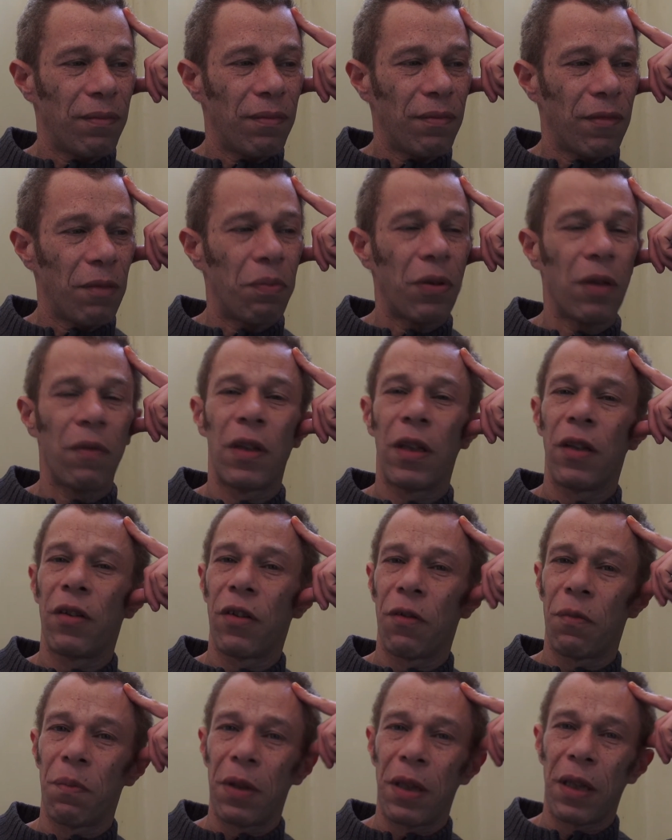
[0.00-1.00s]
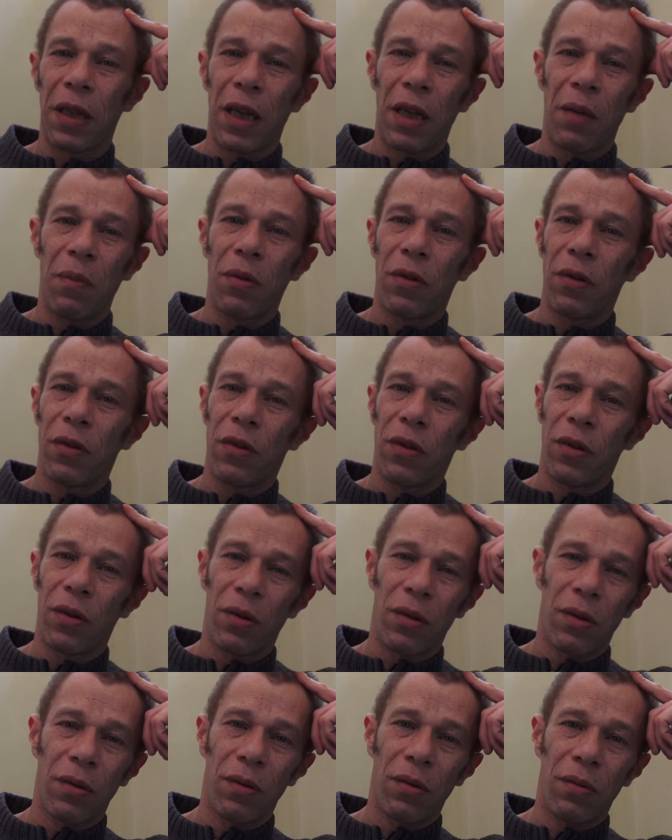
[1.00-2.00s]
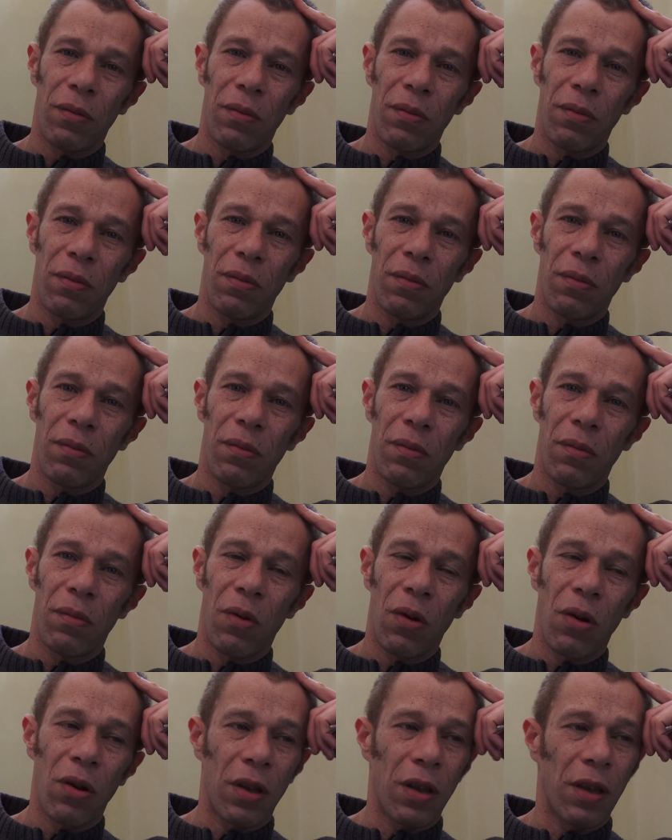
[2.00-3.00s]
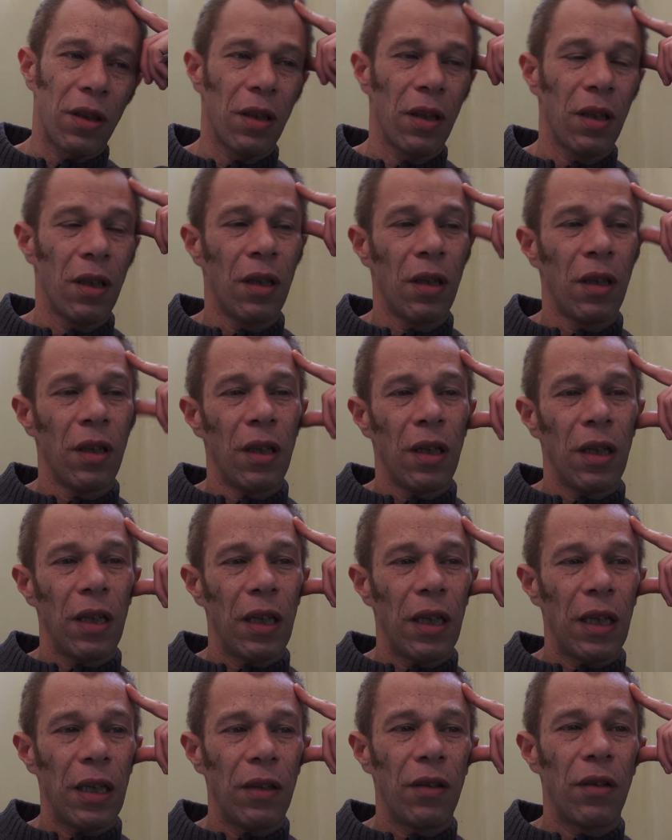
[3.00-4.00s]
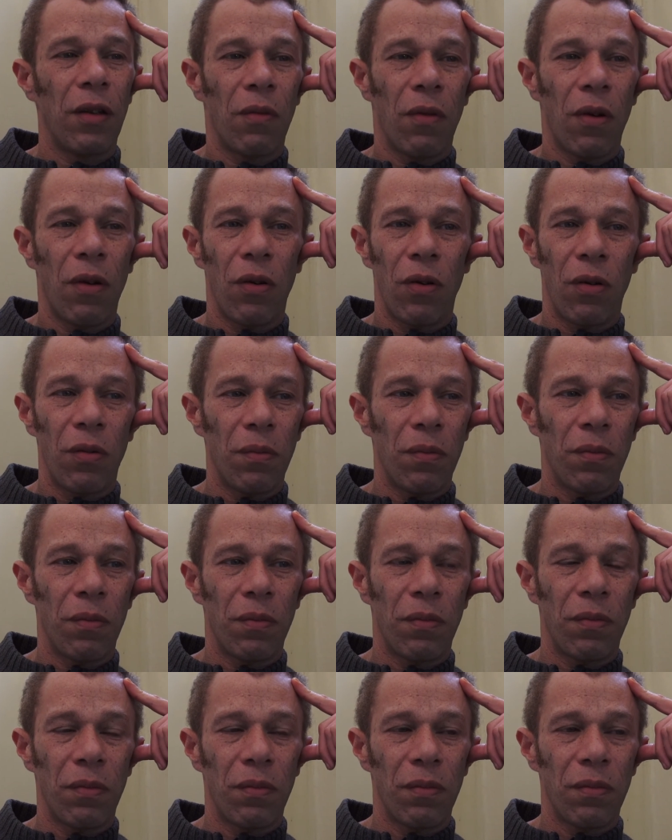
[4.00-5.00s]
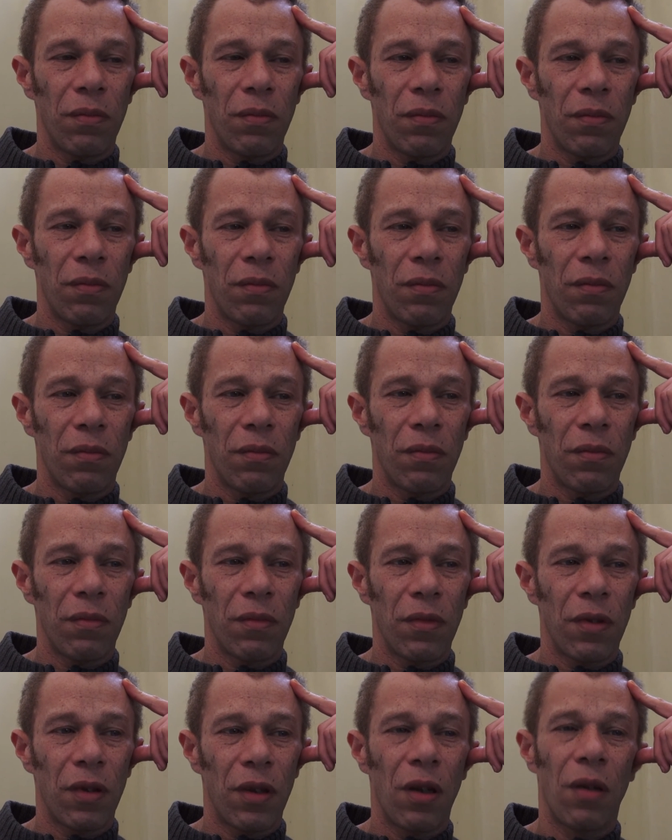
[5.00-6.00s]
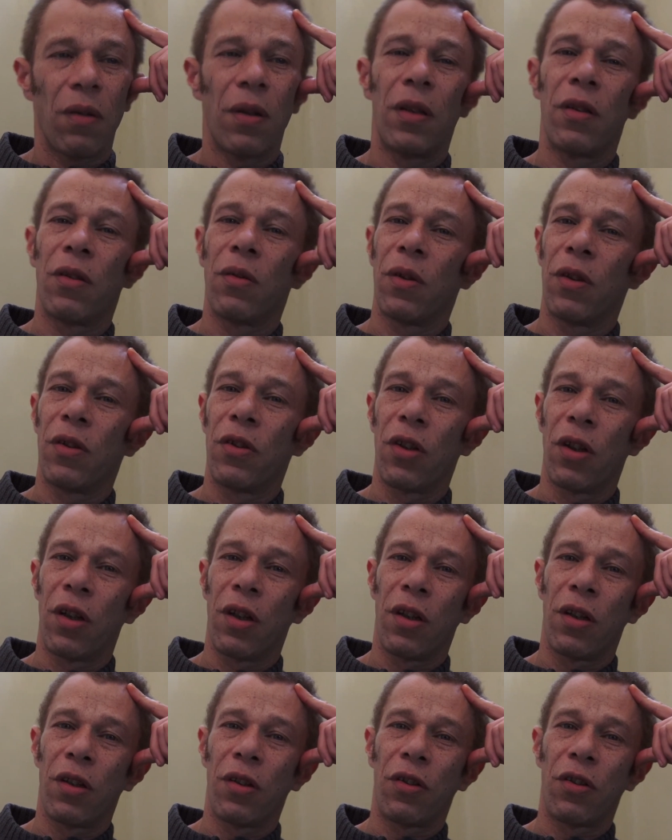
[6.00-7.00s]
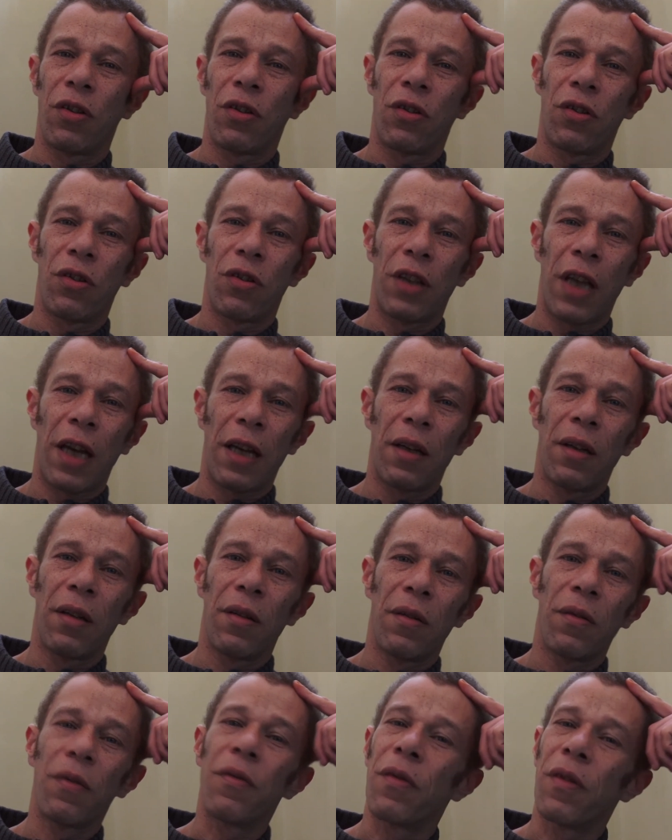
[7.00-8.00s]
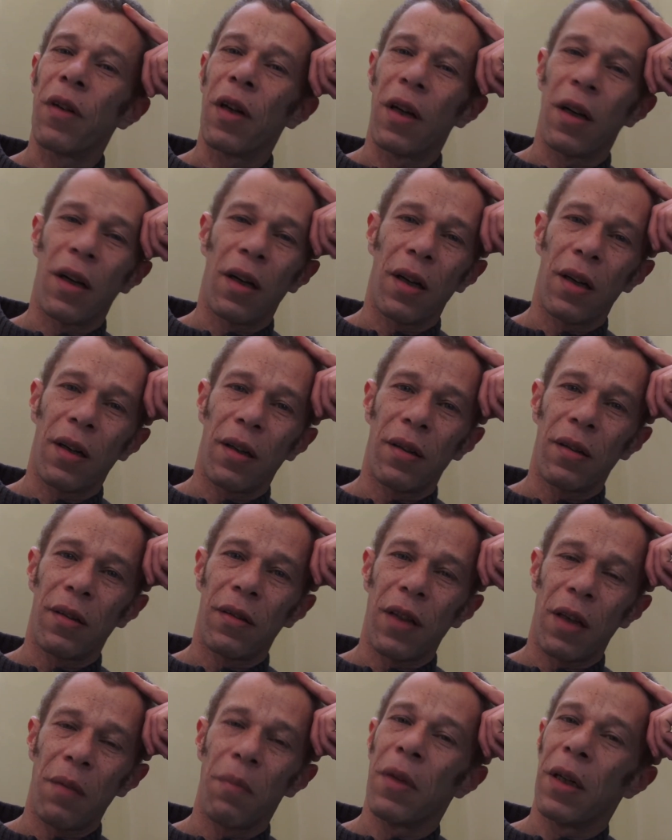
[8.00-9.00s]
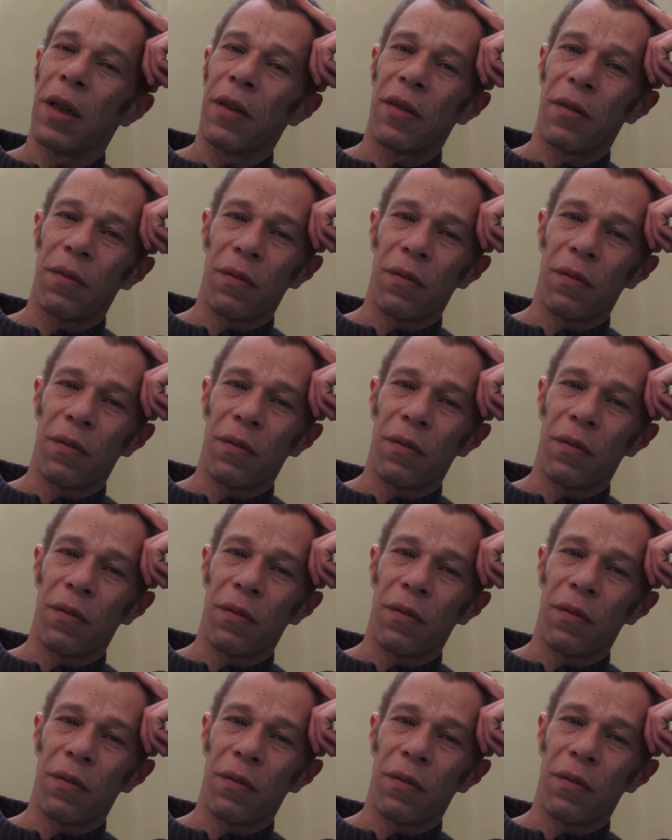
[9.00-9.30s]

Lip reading: the privilege of being able to walk into Rome, go into a church, stand for 10 minutes in